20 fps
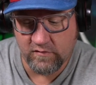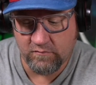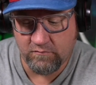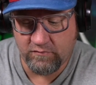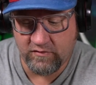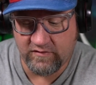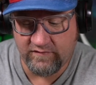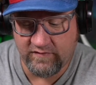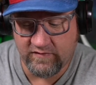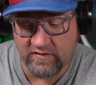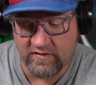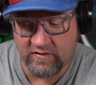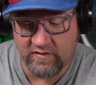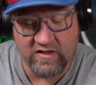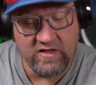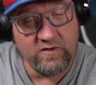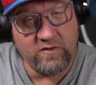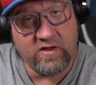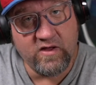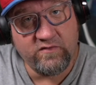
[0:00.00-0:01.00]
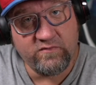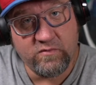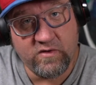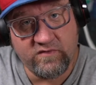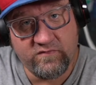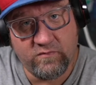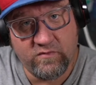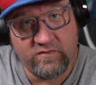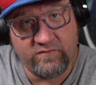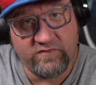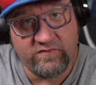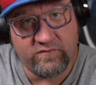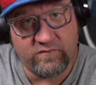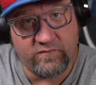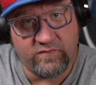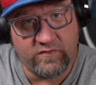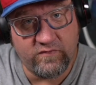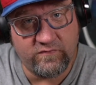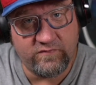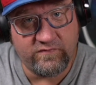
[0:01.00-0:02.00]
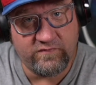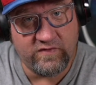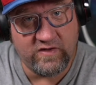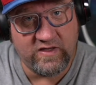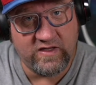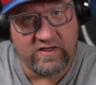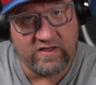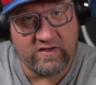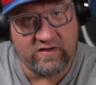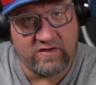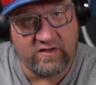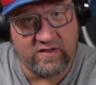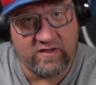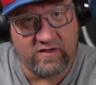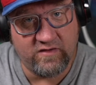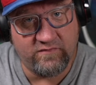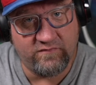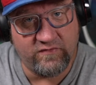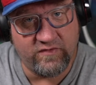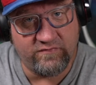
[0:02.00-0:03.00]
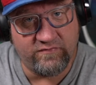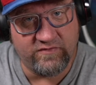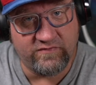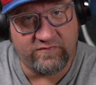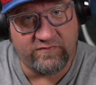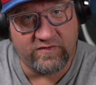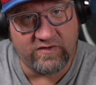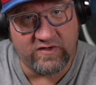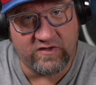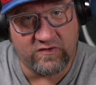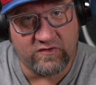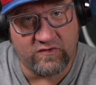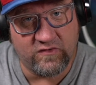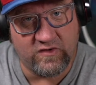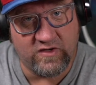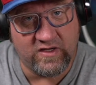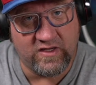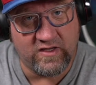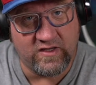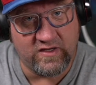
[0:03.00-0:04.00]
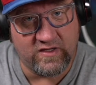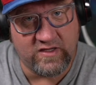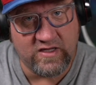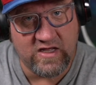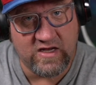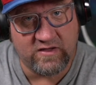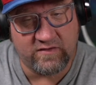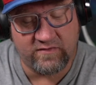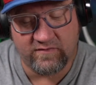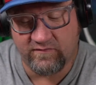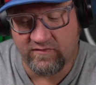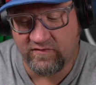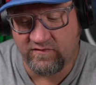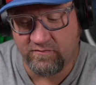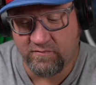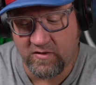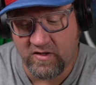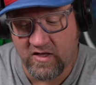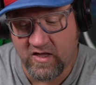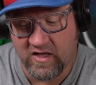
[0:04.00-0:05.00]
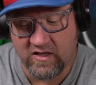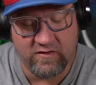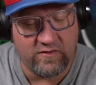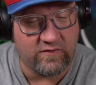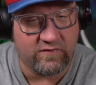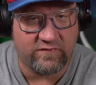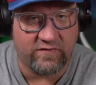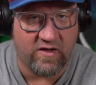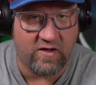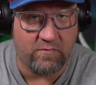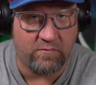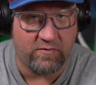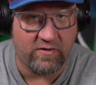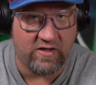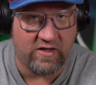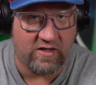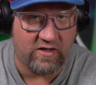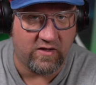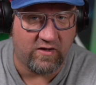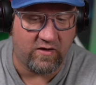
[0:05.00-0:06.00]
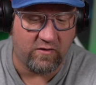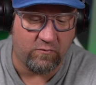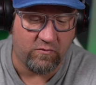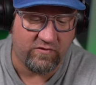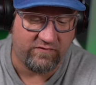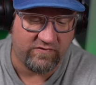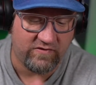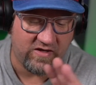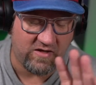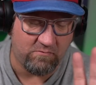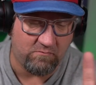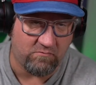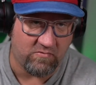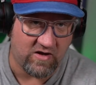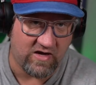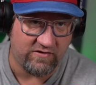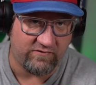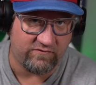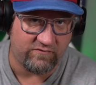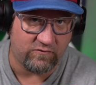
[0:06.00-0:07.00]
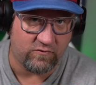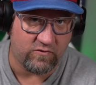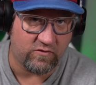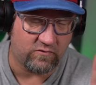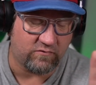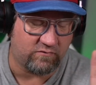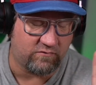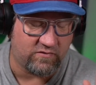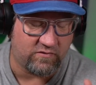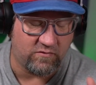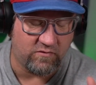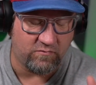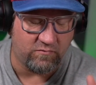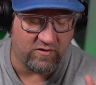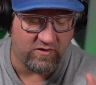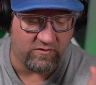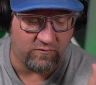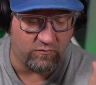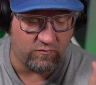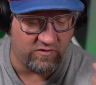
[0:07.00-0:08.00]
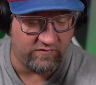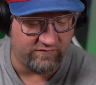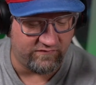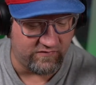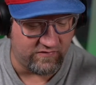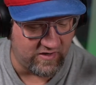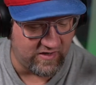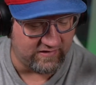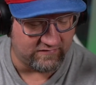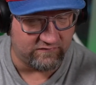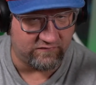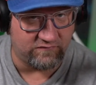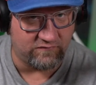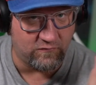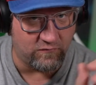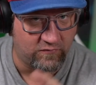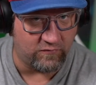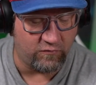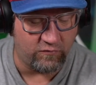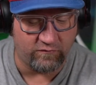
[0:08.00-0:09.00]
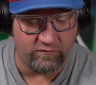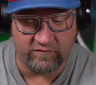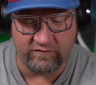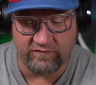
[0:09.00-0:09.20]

But anyway, I was watching one of his reviews and of this figure, and it kind of convinced me. I looked up, and it wasn't at my store, but it was the next store over.